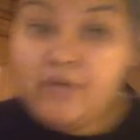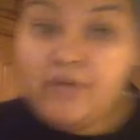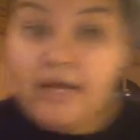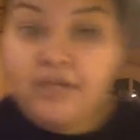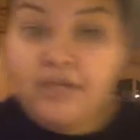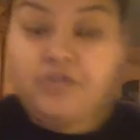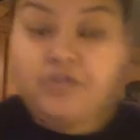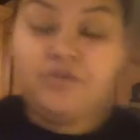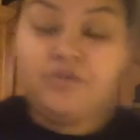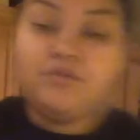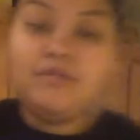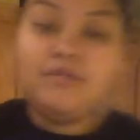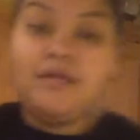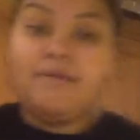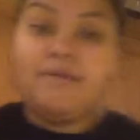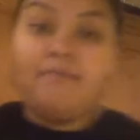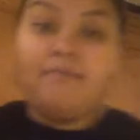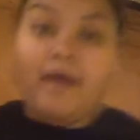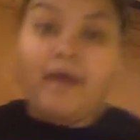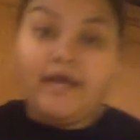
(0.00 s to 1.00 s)
I use
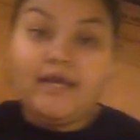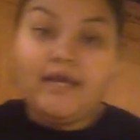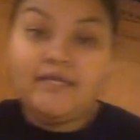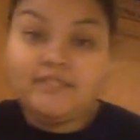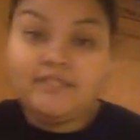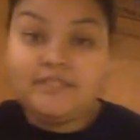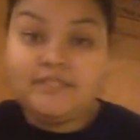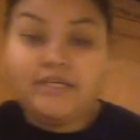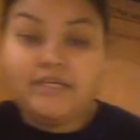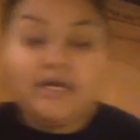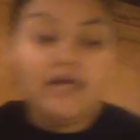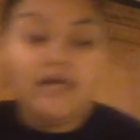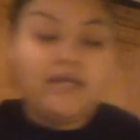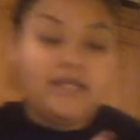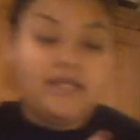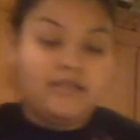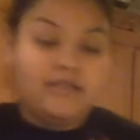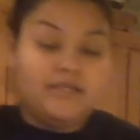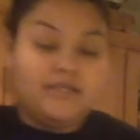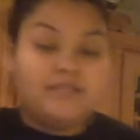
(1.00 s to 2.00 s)
in my quesadilla
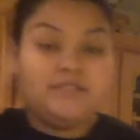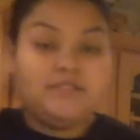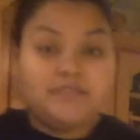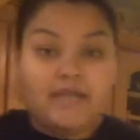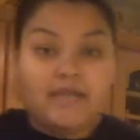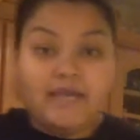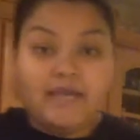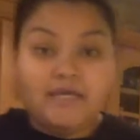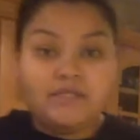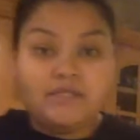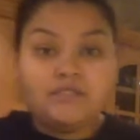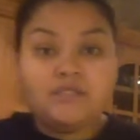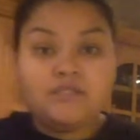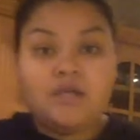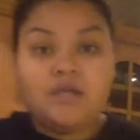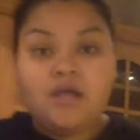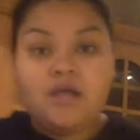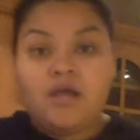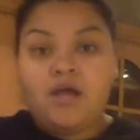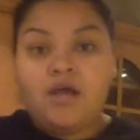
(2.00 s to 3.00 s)
in this case.
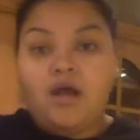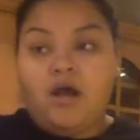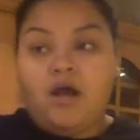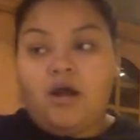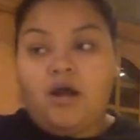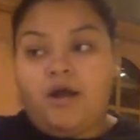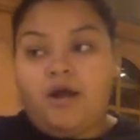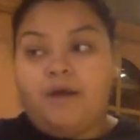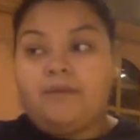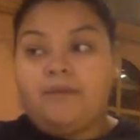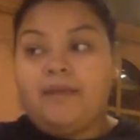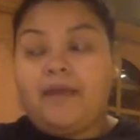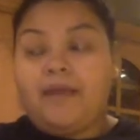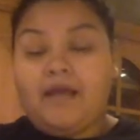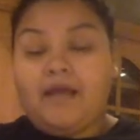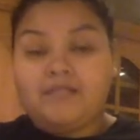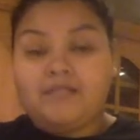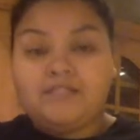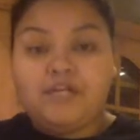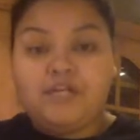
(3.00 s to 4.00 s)
Like
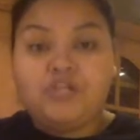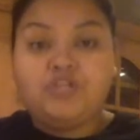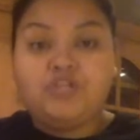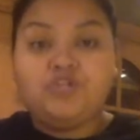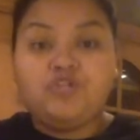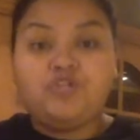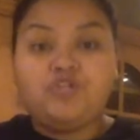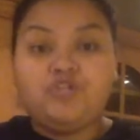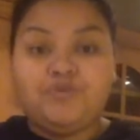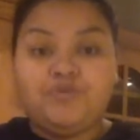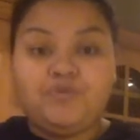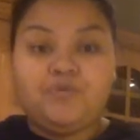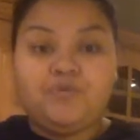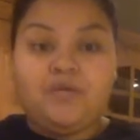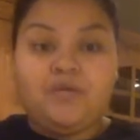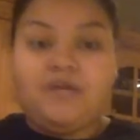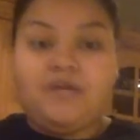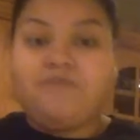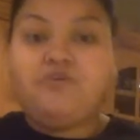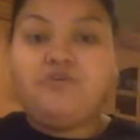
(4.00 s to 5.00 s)
I said, you can use
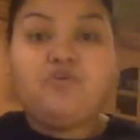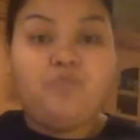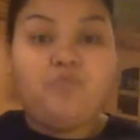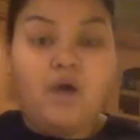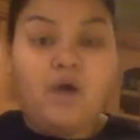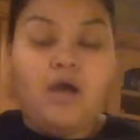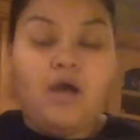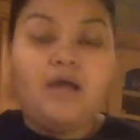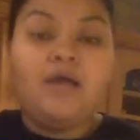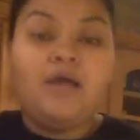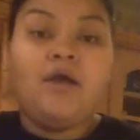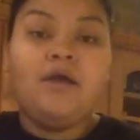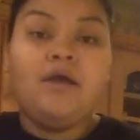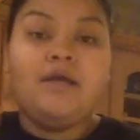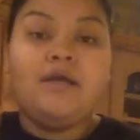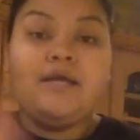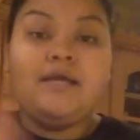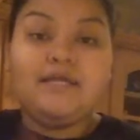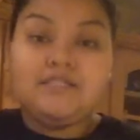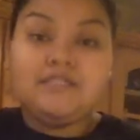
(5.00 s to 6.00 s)
whatever you want
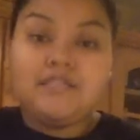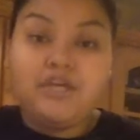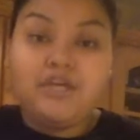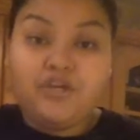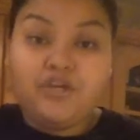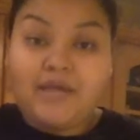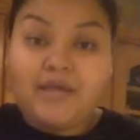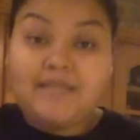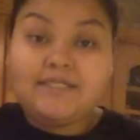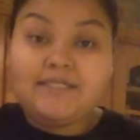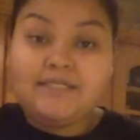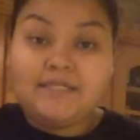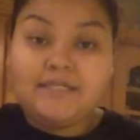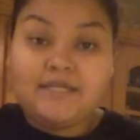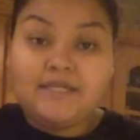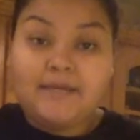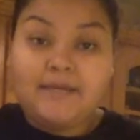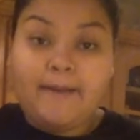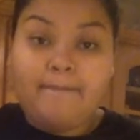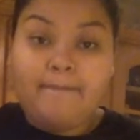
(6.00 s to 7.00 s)
inside
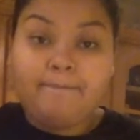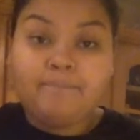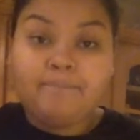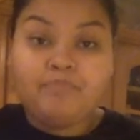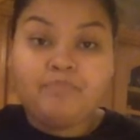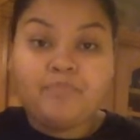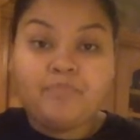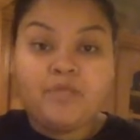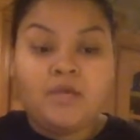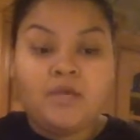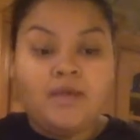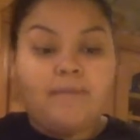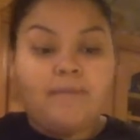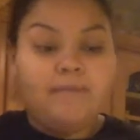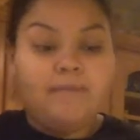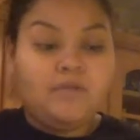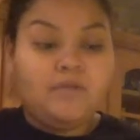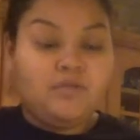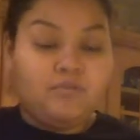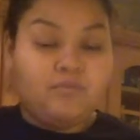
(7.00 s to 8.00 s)
quesadilla,
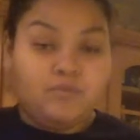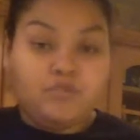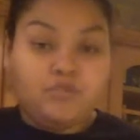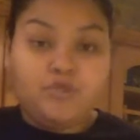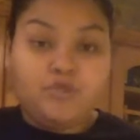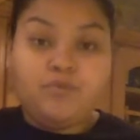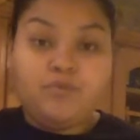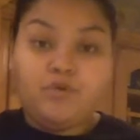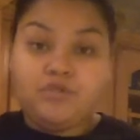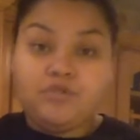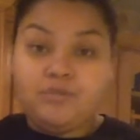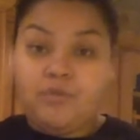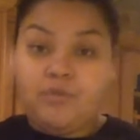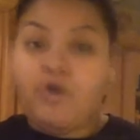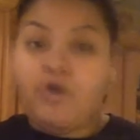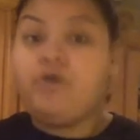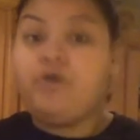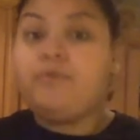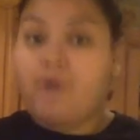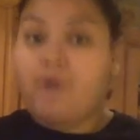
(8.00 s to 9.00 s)
but the two most
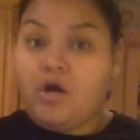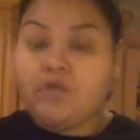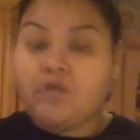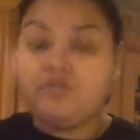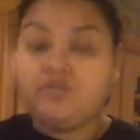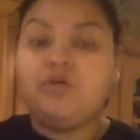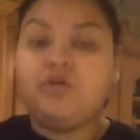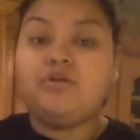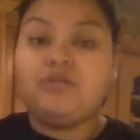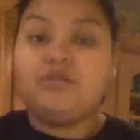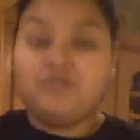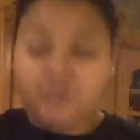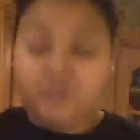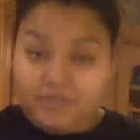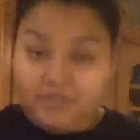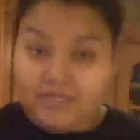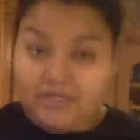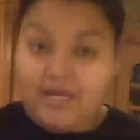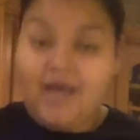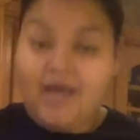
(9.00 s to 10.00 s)
important parts are the
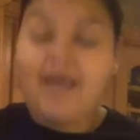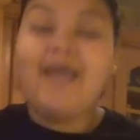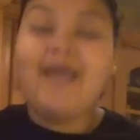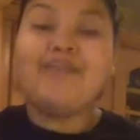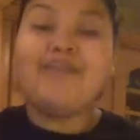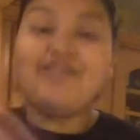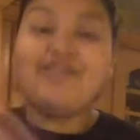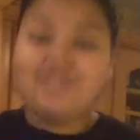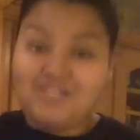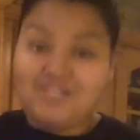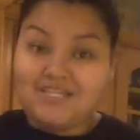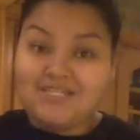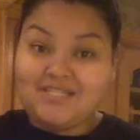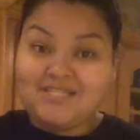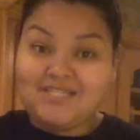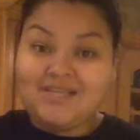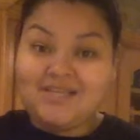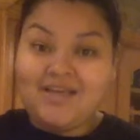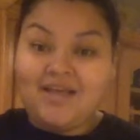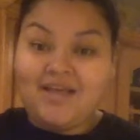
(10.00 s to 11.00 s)
tortilla and the
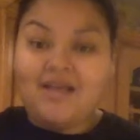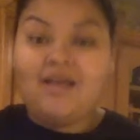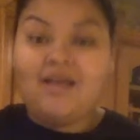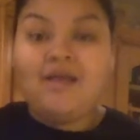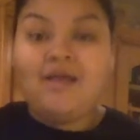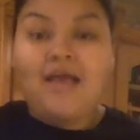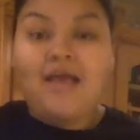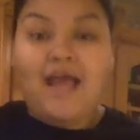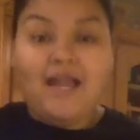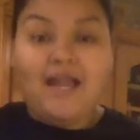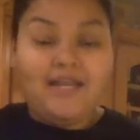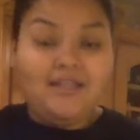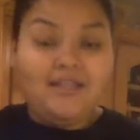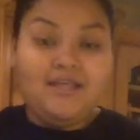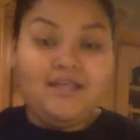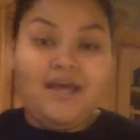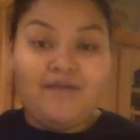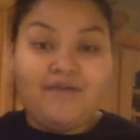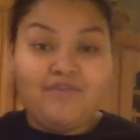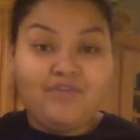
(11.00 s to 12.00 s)
cheese.
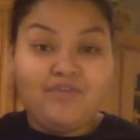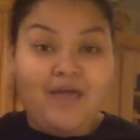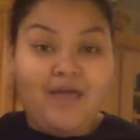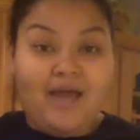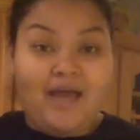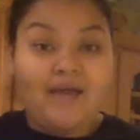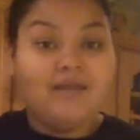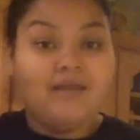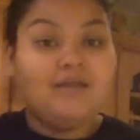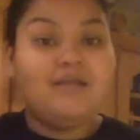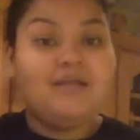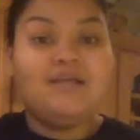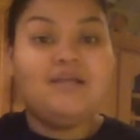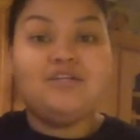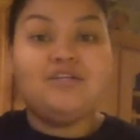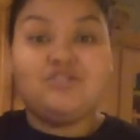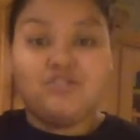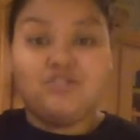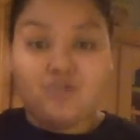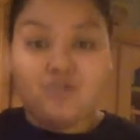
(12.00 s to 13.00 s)
Anything after that
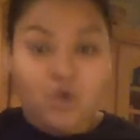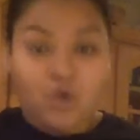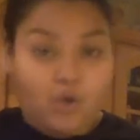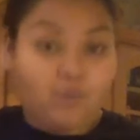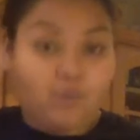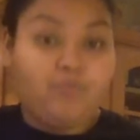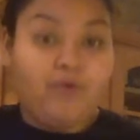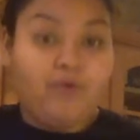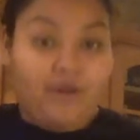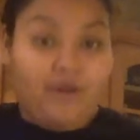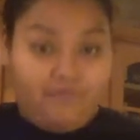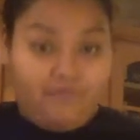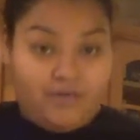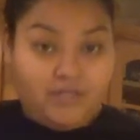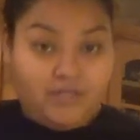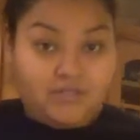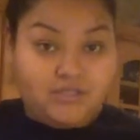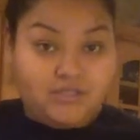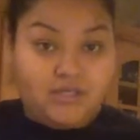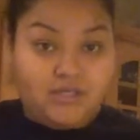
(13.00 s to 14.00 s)
is your own
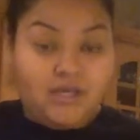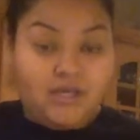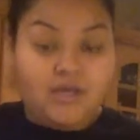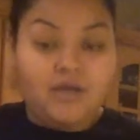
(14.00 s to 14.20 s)
preference.